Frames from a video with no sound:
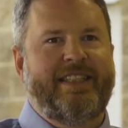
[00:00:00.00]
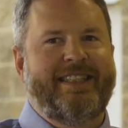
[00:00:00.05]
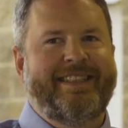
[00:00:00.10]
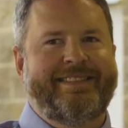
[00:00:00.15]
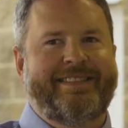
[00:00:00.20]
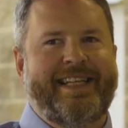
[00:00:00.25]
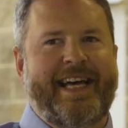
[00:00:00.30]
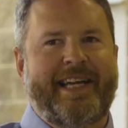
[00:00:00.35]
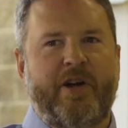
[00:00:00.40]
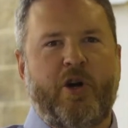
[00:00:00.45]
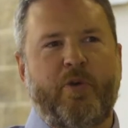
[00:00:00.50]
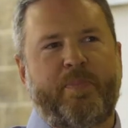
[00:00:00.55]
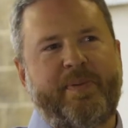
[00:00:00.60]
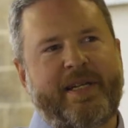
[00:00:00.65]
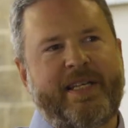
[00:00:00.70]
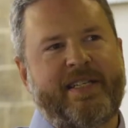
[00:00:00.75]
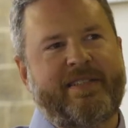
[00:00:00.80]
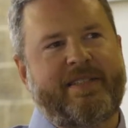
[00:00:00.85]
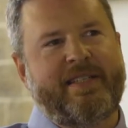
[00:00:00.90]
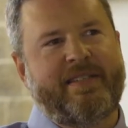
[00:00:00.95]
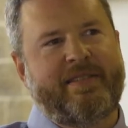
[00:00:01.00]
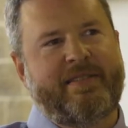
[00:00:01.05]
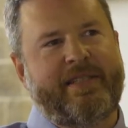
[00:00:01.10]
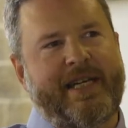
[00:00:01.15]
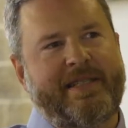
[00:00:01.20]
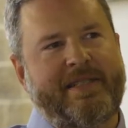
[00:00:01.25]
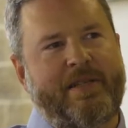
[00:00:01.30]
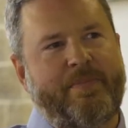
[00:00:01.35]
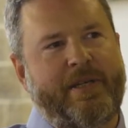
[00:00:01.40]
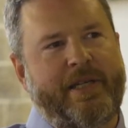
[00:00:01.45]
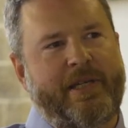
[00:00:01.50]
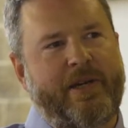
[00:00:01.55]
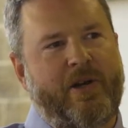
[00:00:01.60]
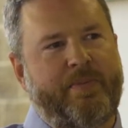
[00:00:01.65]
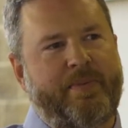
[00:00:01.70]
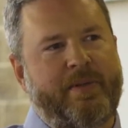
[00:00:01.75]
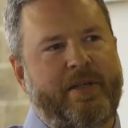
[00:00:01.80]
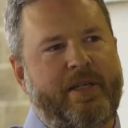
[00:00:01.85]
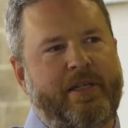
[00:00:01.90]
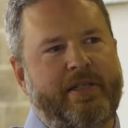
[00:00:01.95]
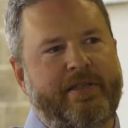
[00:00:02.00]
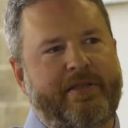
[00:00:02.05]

Is that open? Is it set to be open?